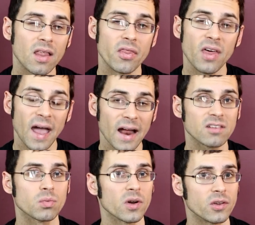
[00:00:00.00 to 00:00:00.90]

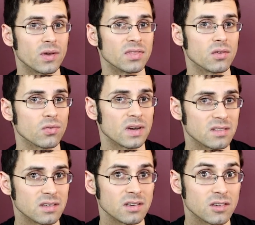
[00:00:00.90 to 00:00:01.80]
that's where you get the
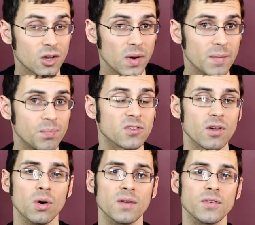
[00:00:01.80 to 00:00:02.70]
reason to do it.
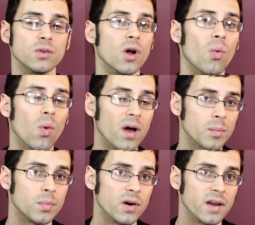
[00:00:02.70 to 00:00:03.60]
So if you don't want to
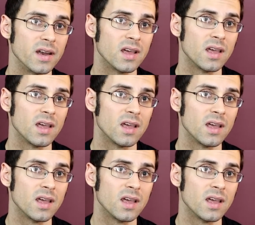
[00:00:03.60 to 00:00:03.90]
put